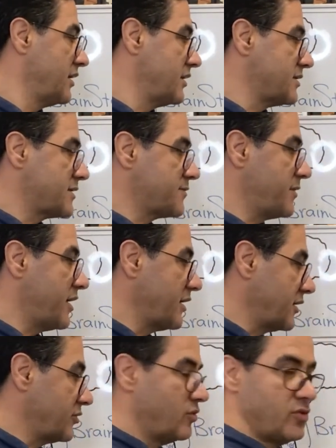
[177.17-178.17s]
spinal
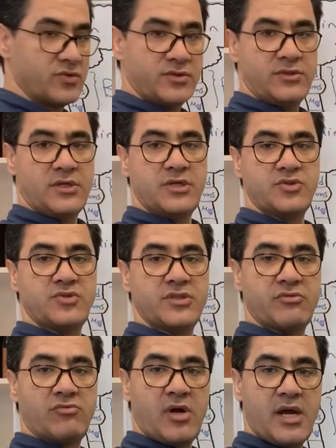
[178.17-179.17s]
cord onto the
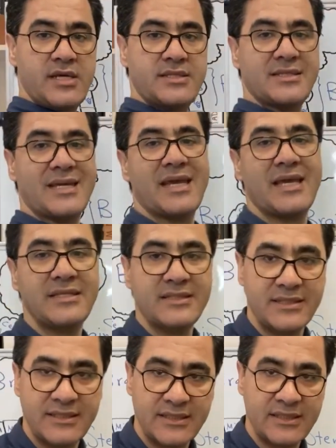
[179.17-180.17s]
right and
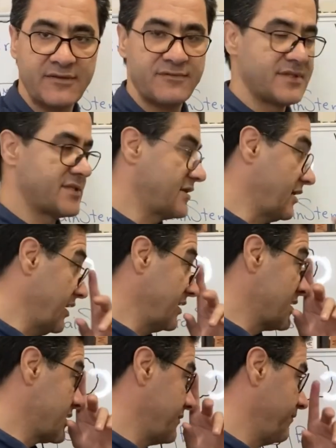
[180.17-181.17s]
left sides.